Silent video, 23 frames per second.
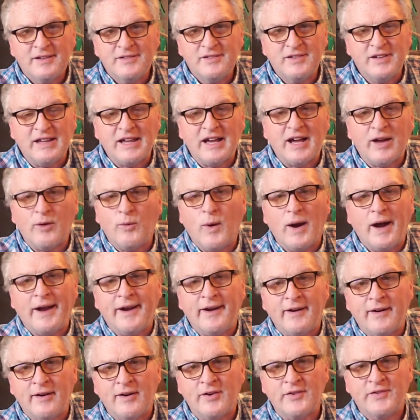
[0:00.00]

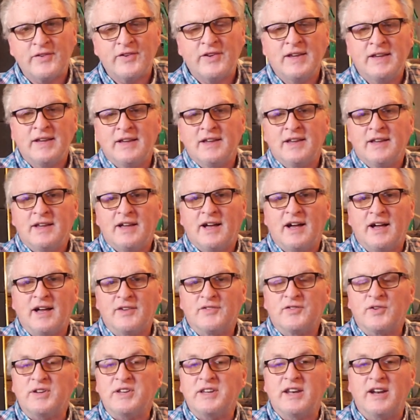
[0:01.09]
DIYers.
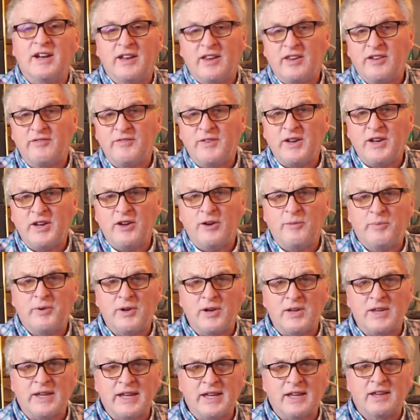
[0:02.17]
So I did another video, I'll
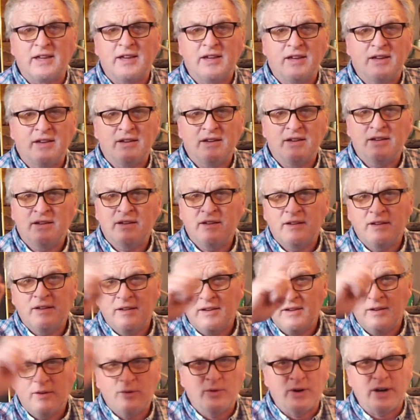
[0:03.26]
put a link
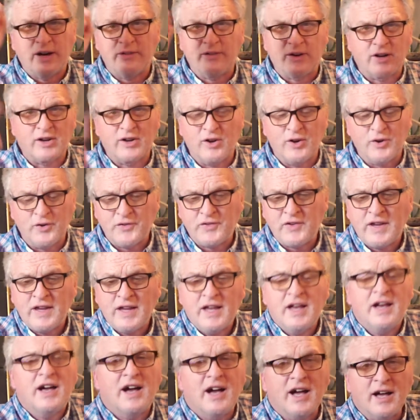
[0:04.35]
wherever it goes,
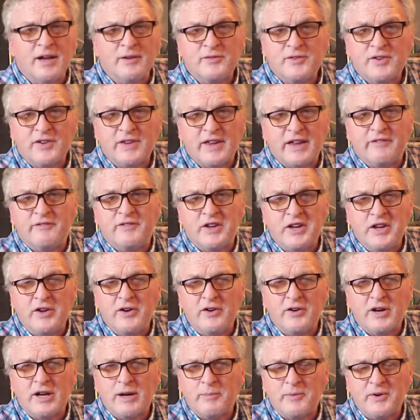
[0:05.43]
to that
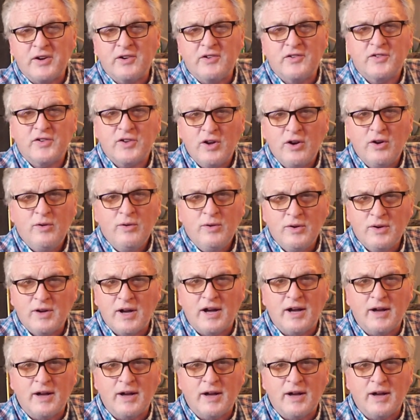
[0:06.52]
video a couple years ago.